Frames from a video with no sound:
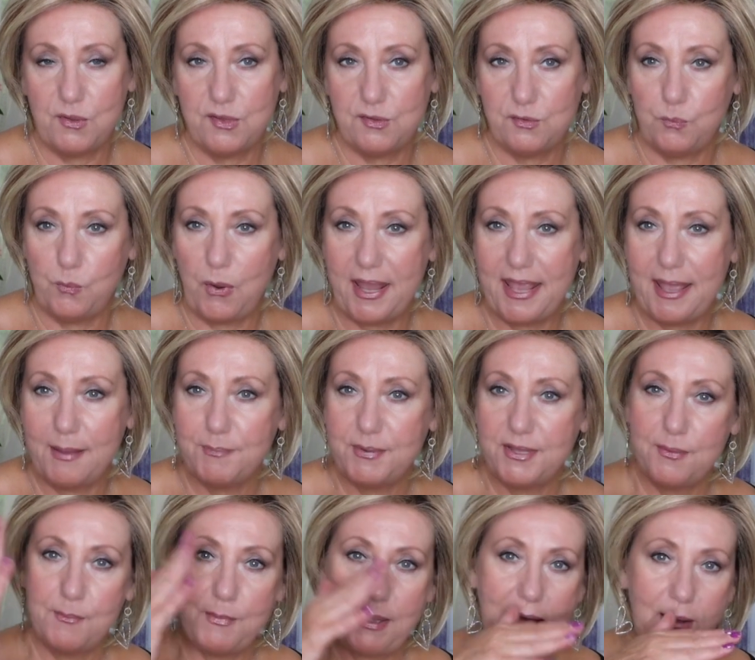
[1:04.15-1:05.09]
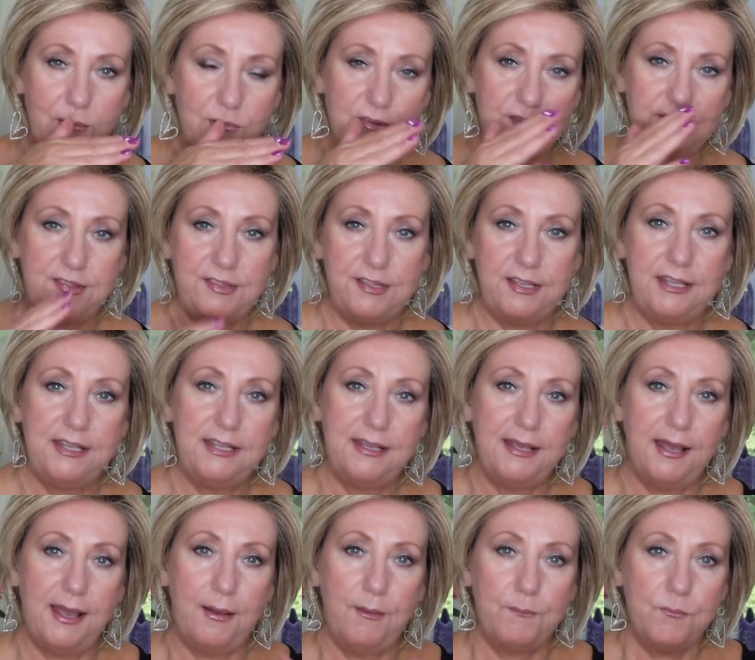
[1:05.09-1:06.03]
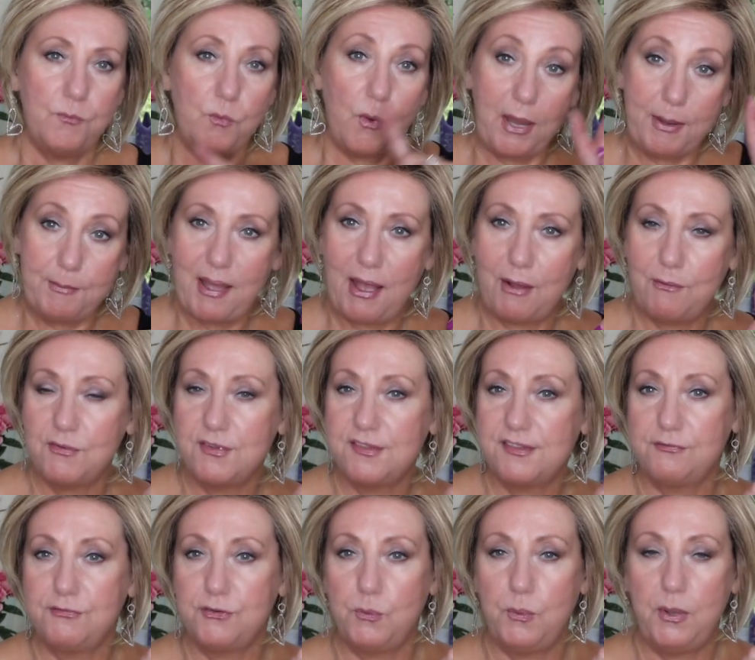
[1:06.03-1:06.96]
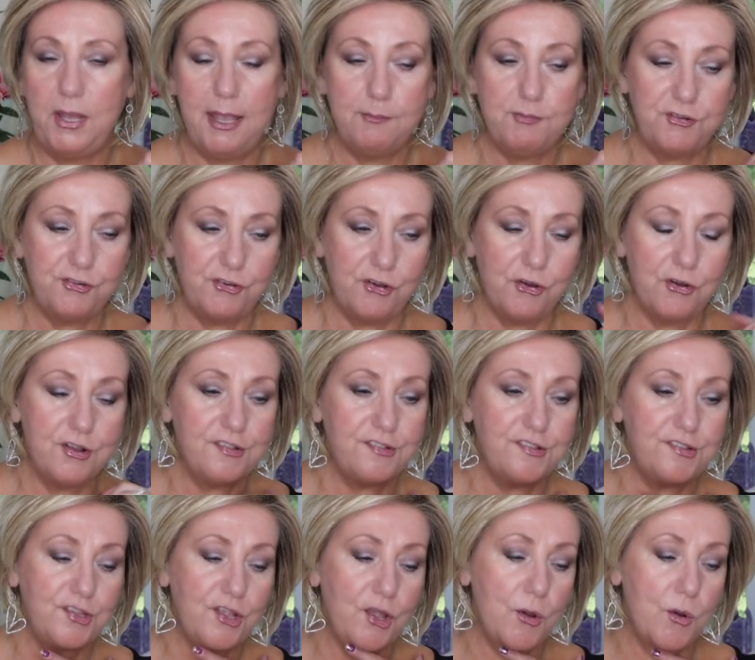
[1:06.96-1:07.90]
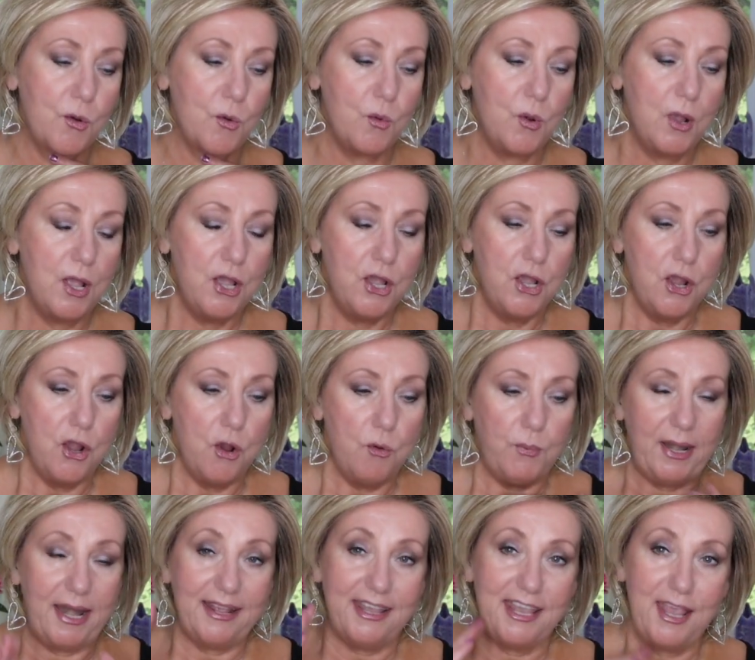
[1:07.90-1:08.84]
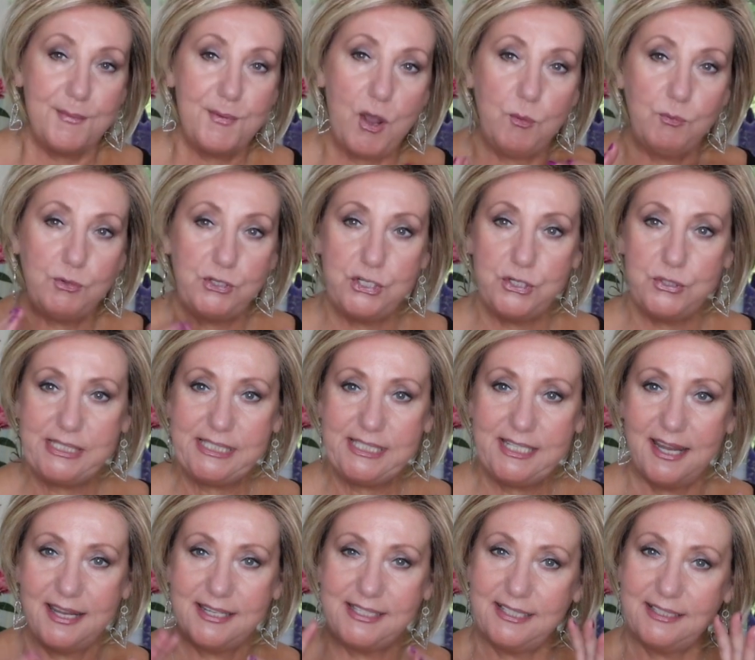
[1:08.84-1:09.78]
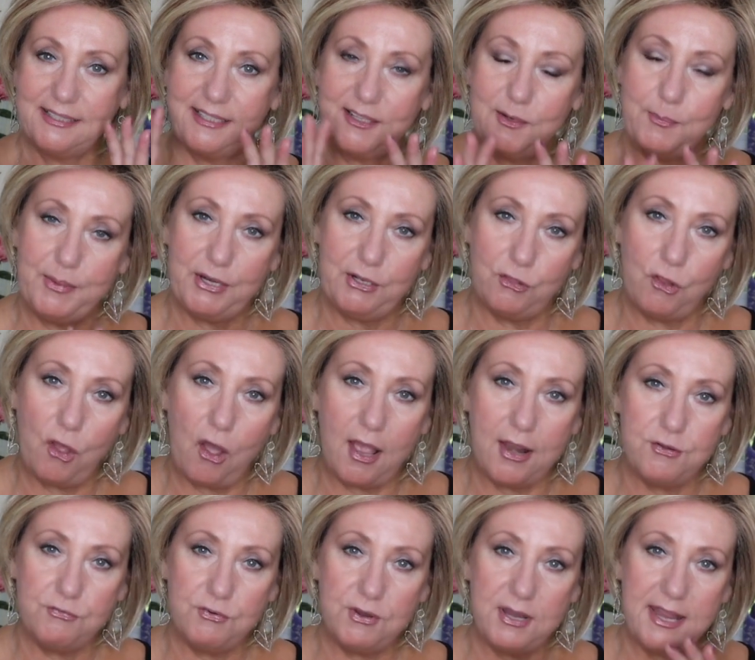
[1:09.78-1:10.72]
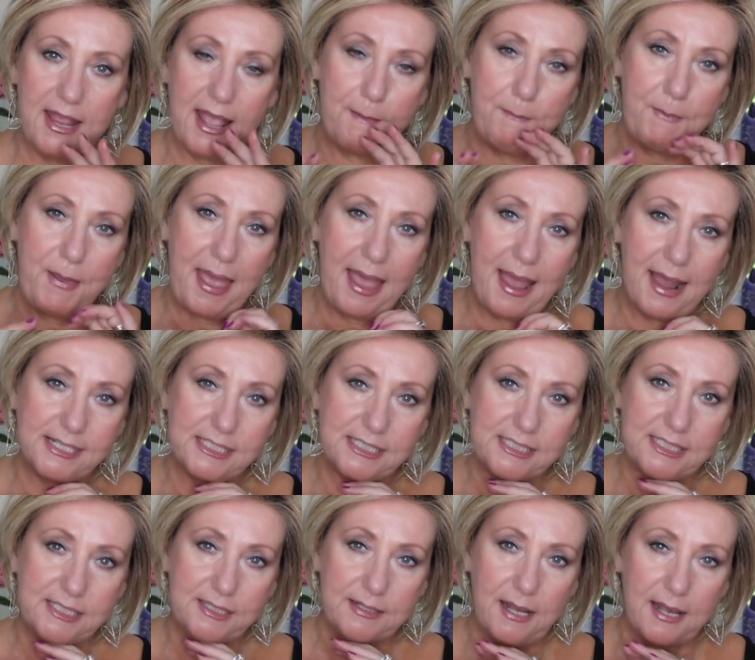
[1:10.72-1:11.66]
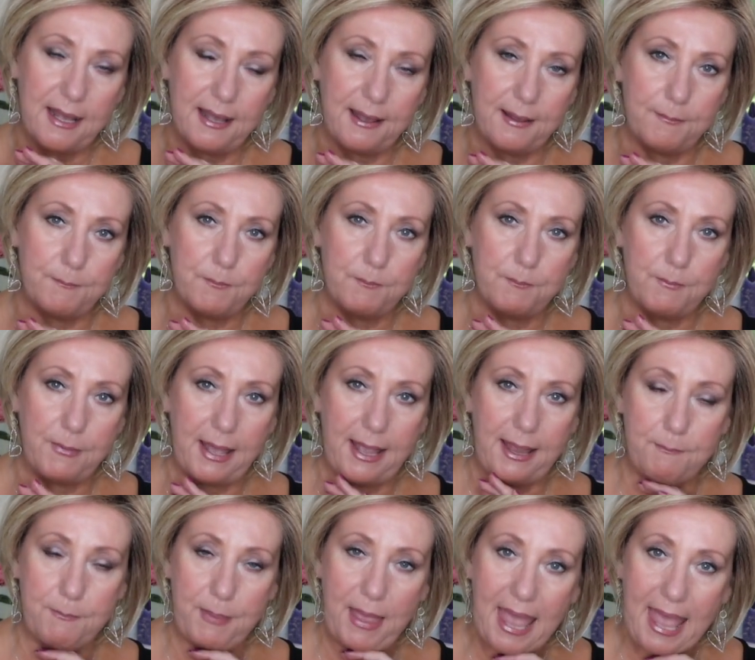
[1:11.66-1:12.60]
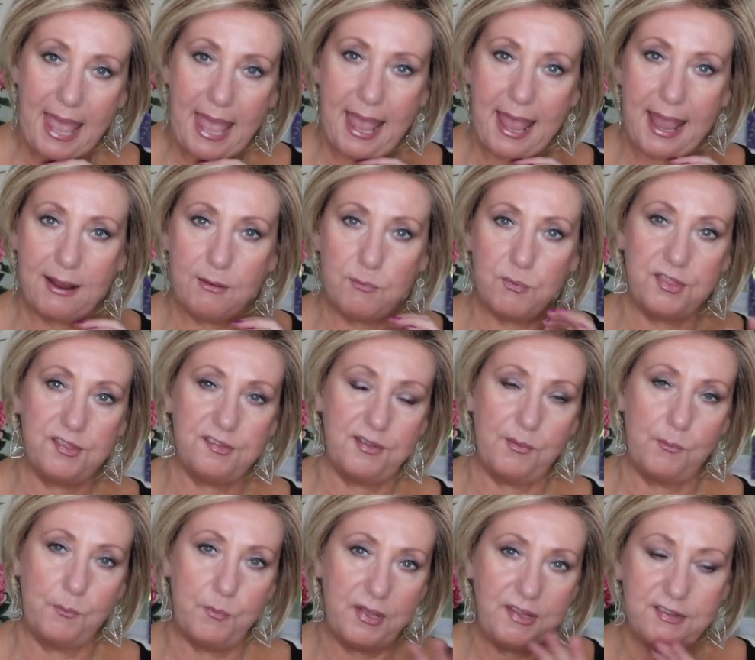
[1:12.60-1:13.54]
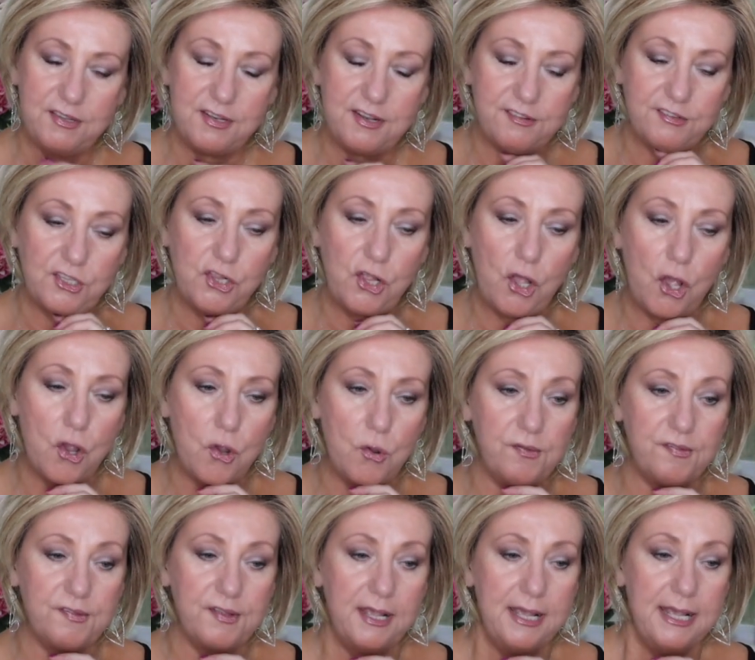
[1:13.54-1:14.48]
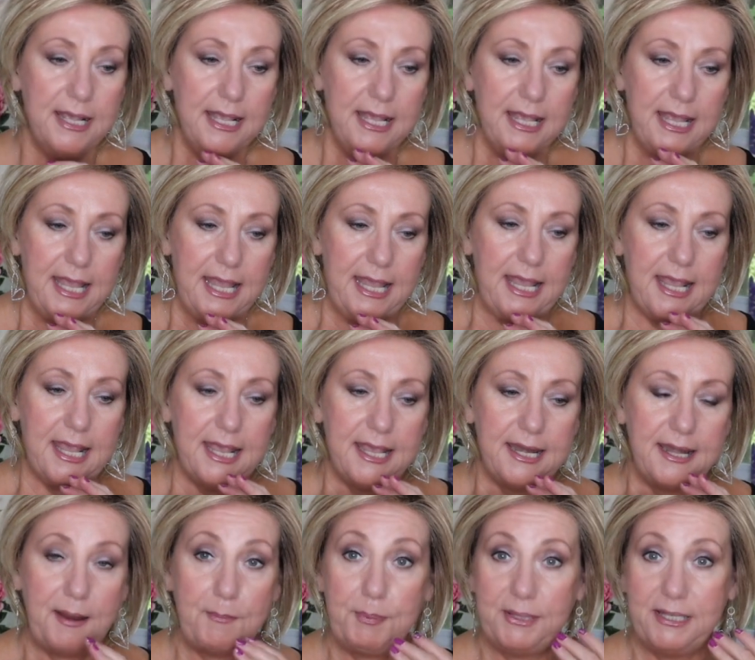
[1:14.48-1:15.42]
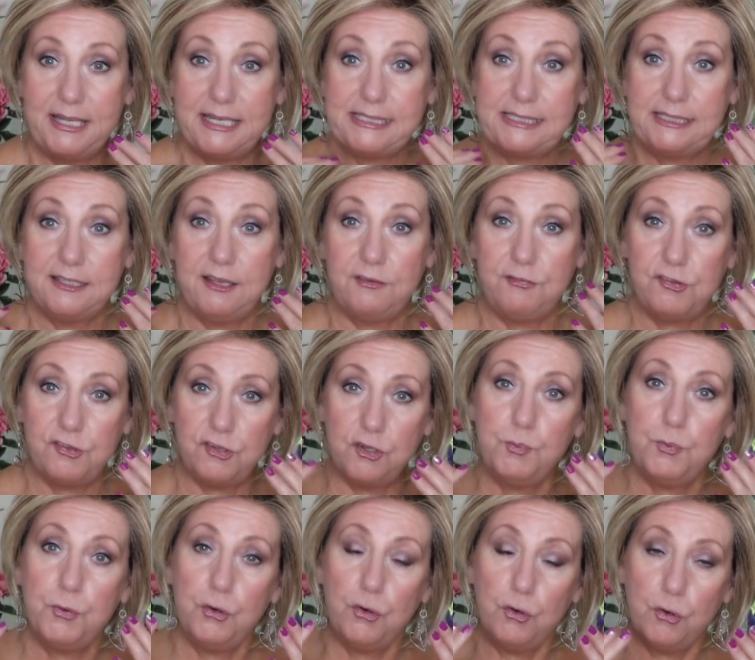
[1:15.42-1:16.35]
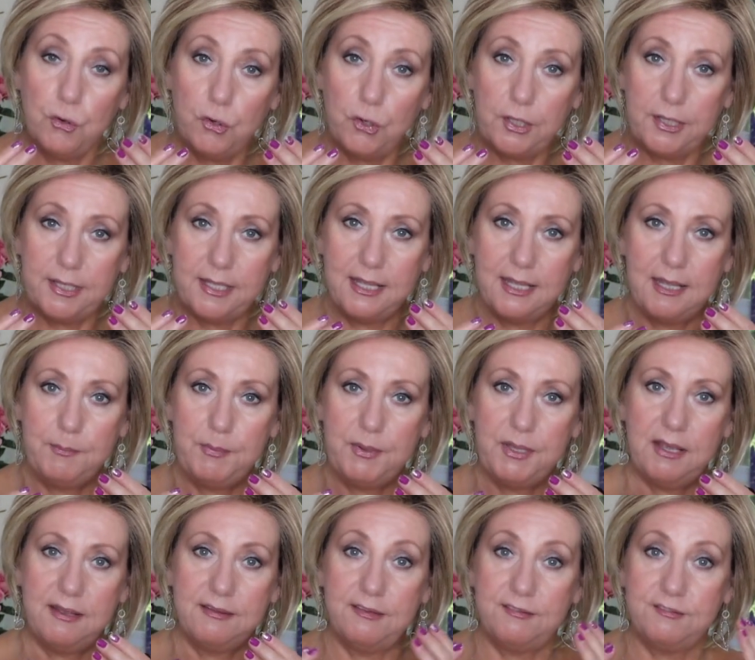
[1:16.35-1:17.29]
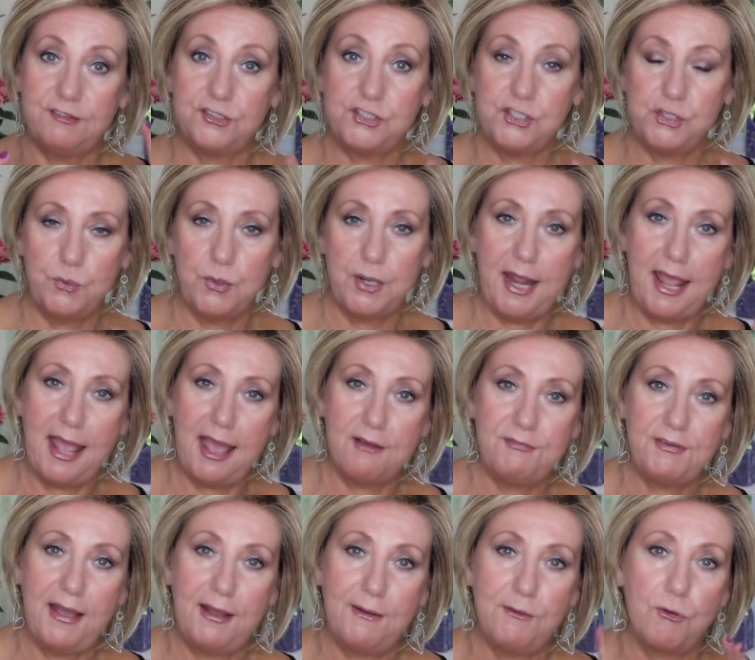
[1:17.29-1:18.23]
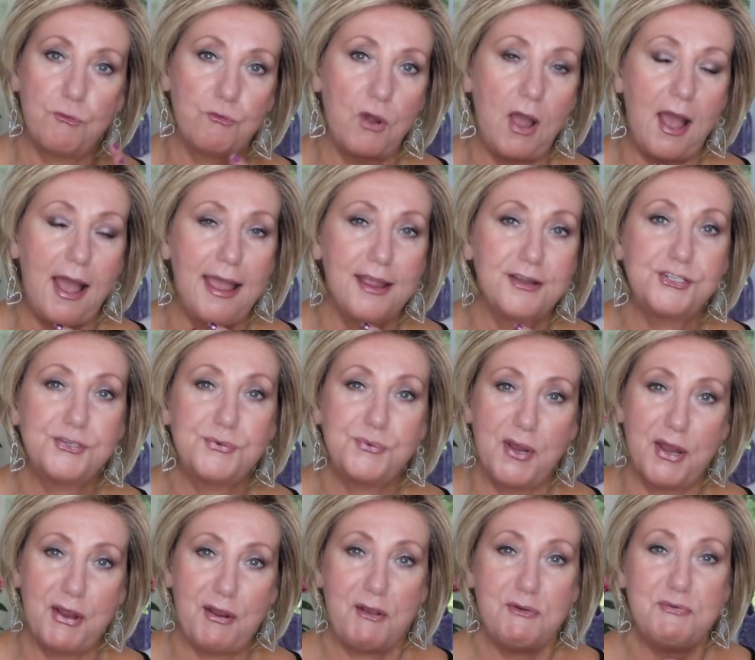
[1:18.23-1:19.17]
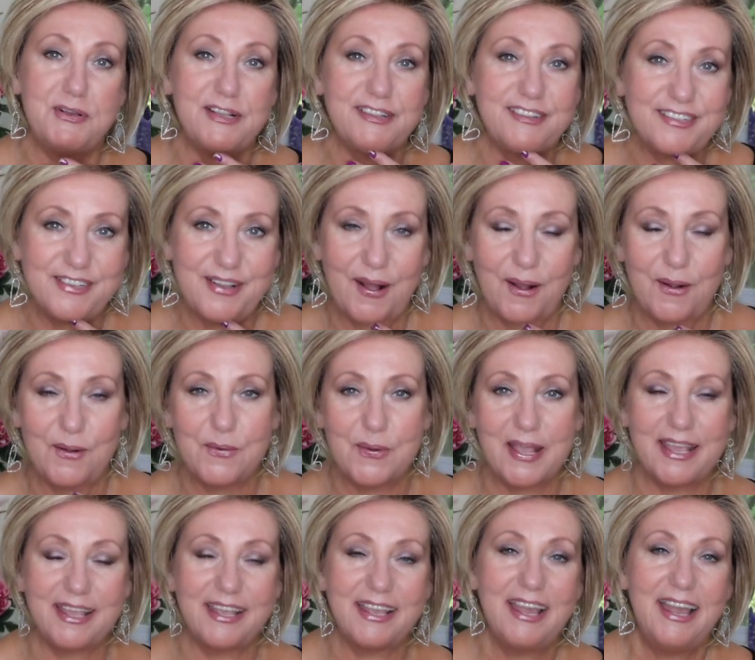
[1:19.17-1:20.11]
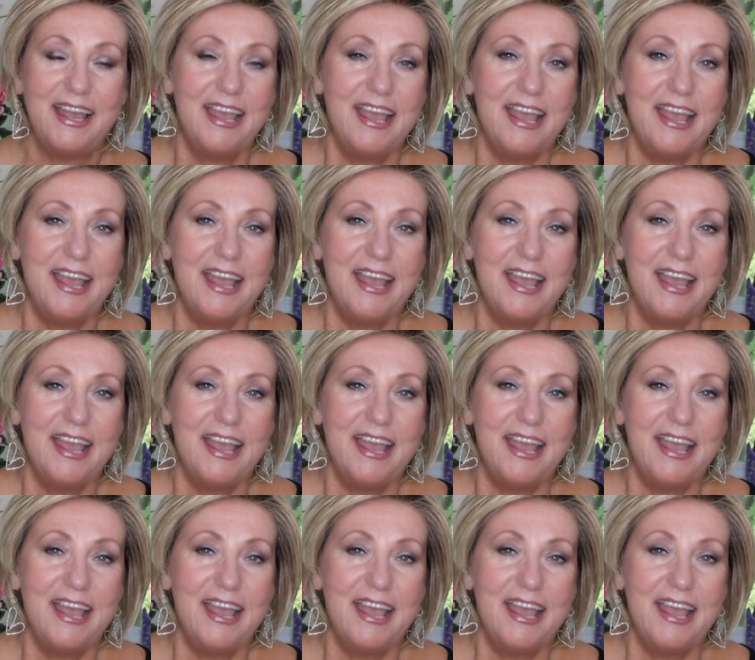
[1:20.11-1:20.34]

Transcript: was way up in the mountains, the um, White Mountains of New Hampshire. So when I came home Tuesday, I did a little bit of laundry. I packed um, my bag with some business clothes, and I planned to leave super early because it's a two and a half hour ride to where I was going.